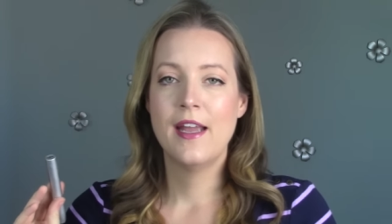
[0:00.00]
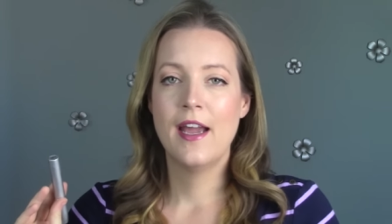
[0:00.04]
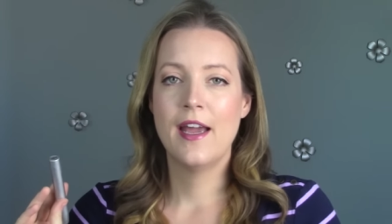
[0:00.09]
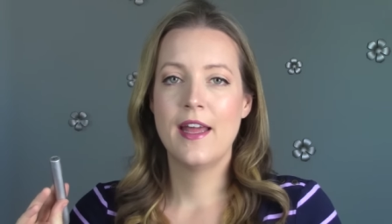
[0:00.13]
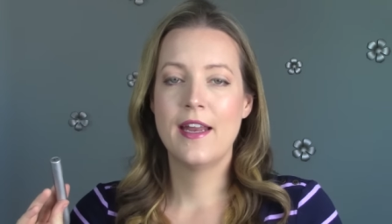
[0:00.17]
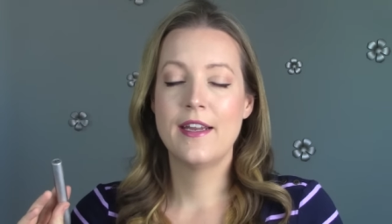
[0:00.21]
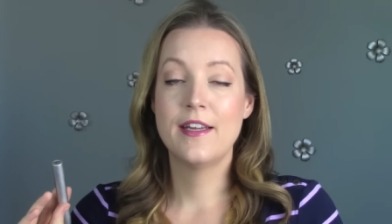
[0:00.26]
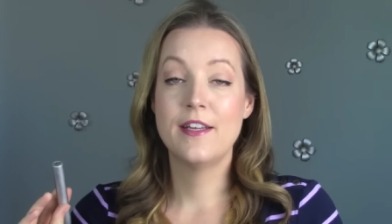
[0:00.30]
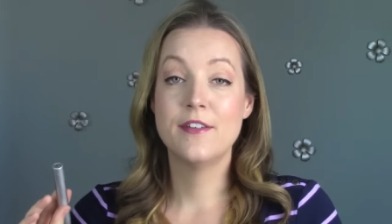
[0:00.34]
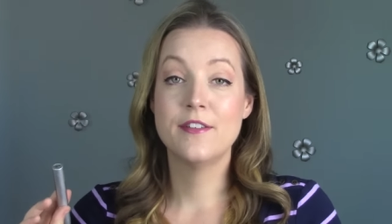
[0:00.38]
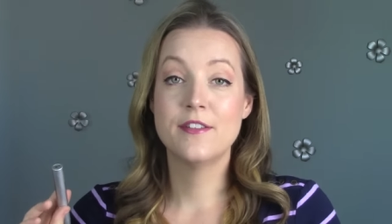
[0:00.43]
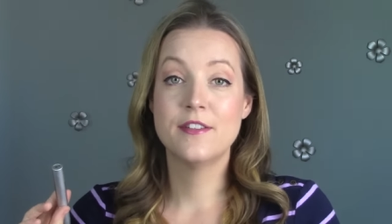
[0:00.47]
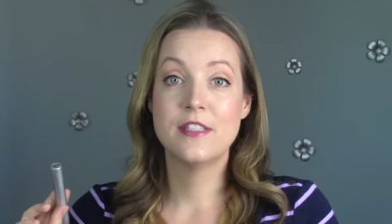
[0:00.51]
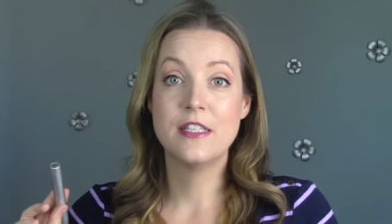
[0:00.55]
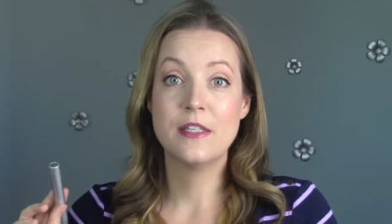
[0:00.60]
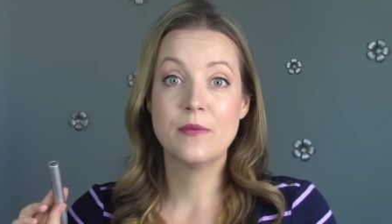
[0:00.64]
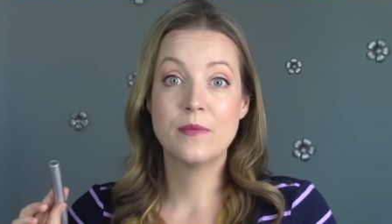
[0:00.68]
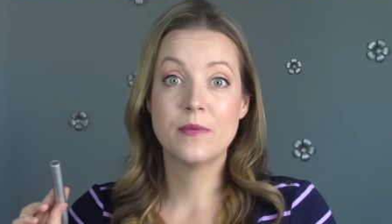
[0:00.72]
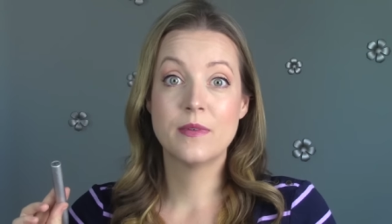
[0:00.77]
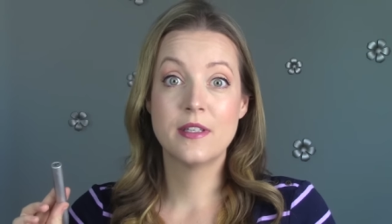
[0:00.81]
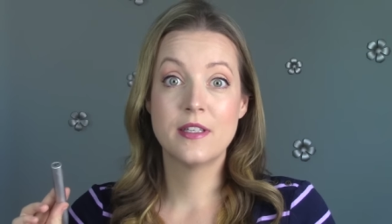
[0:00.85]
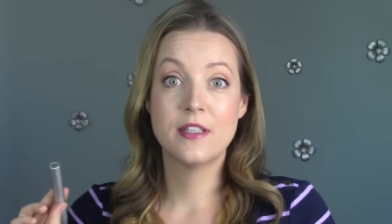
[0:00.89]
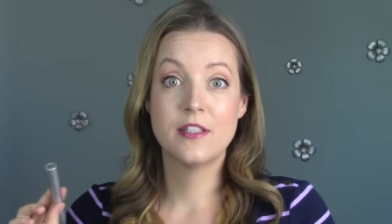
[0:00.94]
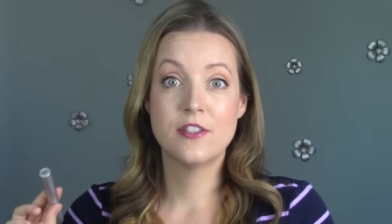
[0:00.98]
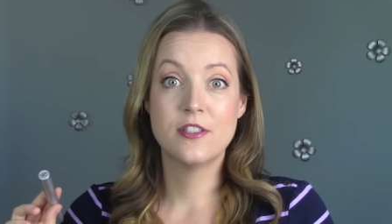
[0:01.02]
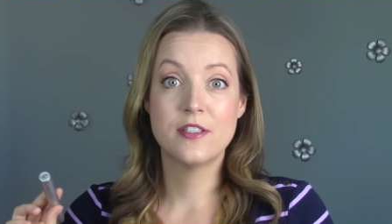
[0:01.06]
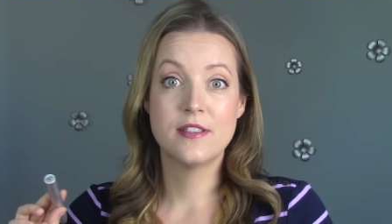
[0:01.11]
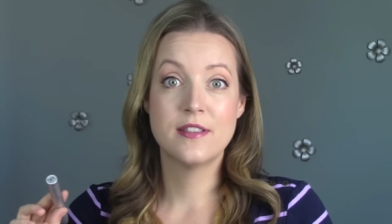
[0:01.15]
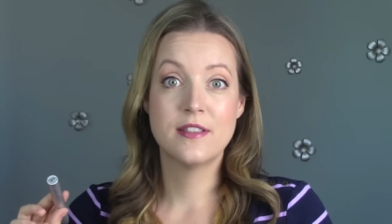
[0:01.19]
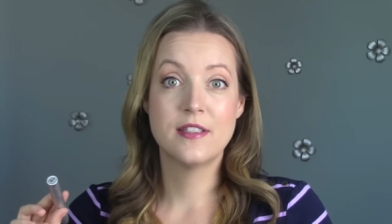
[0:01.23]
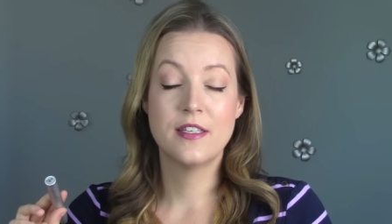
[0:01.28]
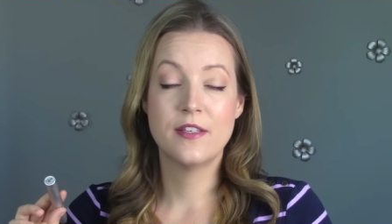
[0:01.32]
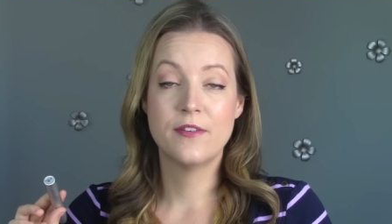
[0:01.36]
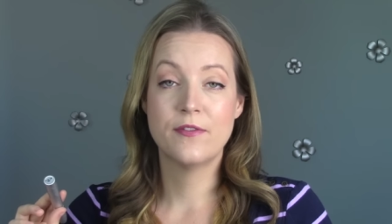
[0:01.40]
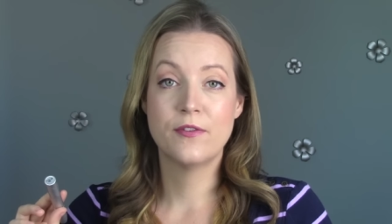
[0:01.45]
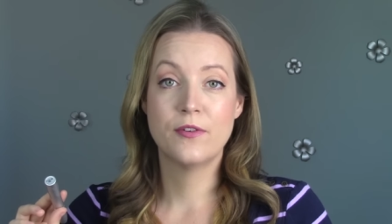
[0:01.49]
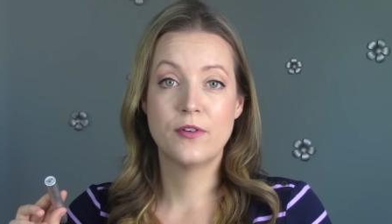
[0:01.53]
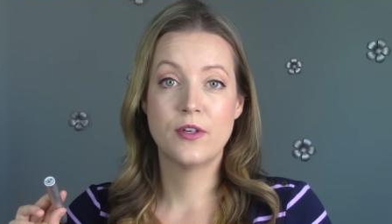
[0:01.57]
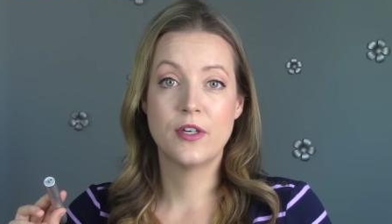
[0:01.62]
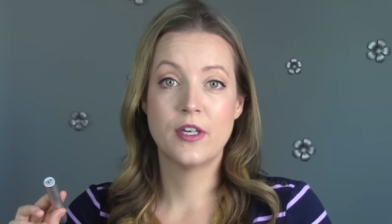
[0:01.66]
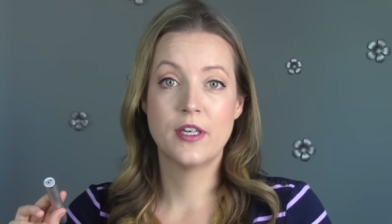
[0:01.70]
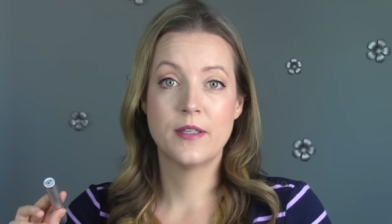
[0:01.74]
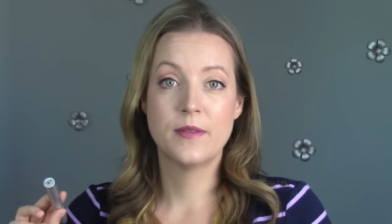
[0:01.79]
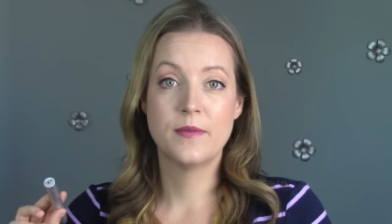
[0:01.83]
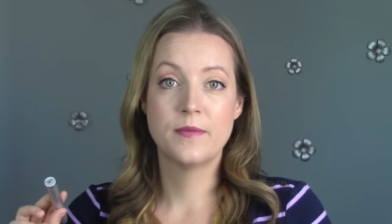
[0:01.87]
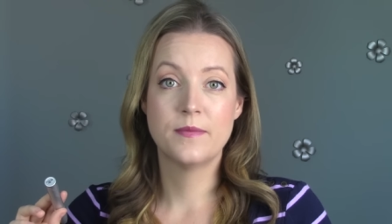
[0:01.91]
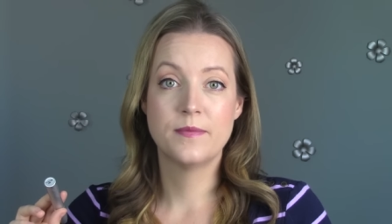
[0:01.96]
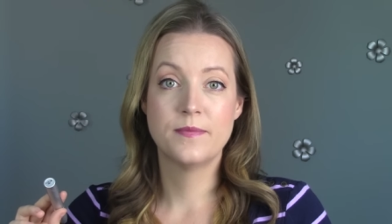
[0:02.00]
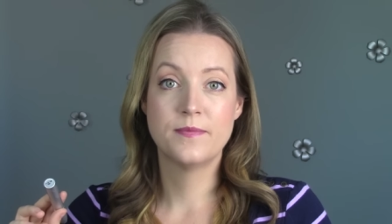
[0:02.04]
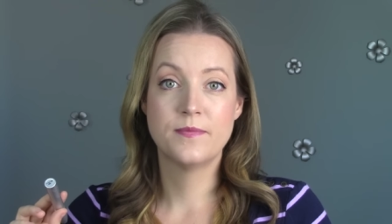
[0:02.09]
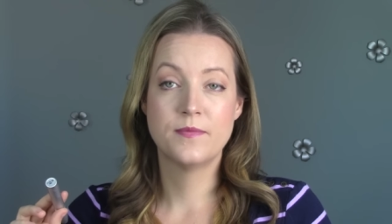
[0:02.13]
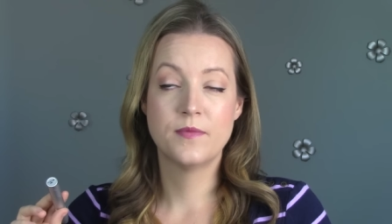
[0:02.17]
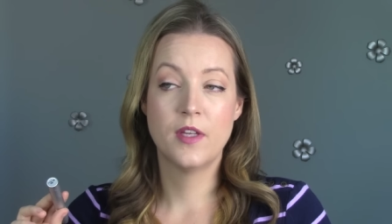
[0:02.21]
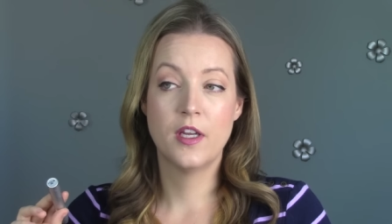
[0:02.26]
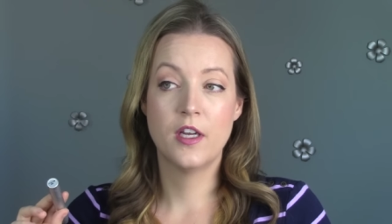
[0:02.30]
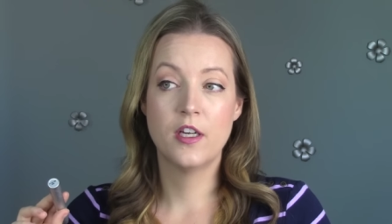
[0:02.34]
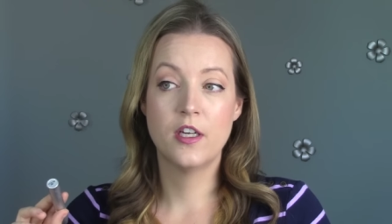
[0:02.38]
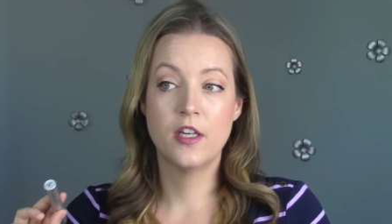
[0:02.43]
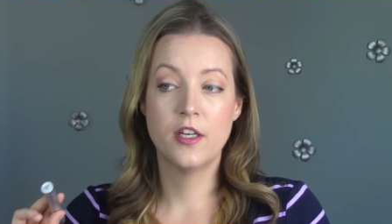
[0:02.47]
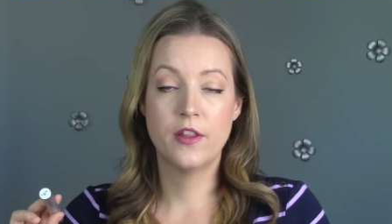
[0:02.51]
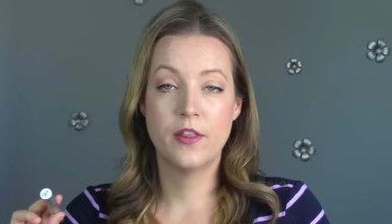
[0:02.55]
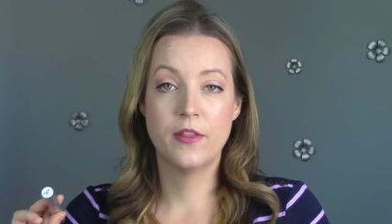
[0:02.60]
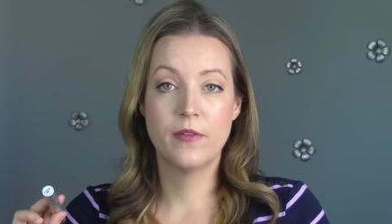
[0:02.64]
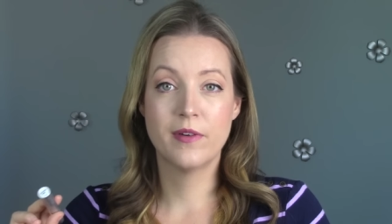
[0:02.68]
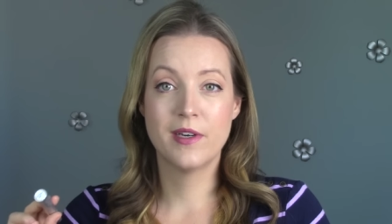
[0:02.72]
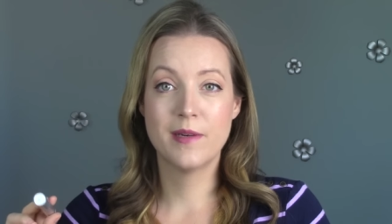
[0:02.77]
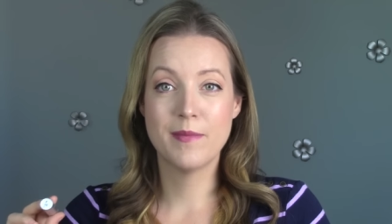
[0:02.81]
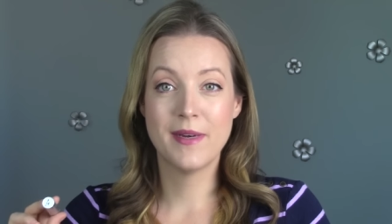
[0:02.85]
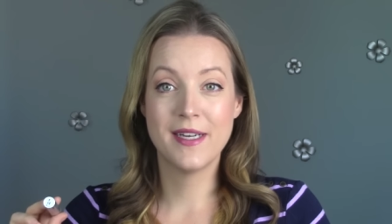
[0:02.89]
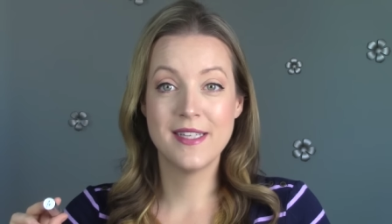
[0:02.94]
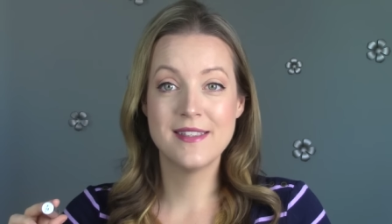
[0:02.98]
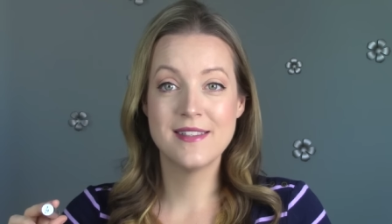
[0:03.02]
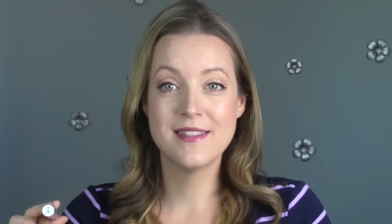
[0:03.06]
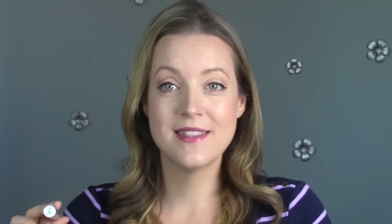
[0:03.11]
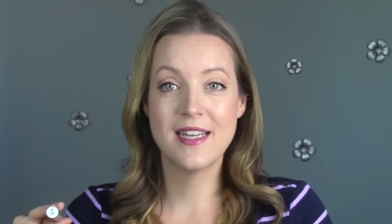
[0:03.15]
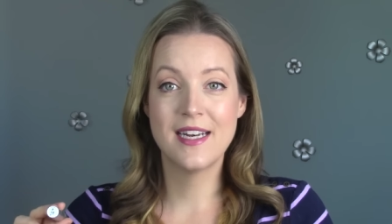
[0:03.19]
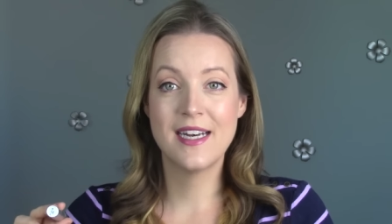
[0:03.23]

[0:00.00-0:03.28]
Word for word: And I used it religiously for a good three months.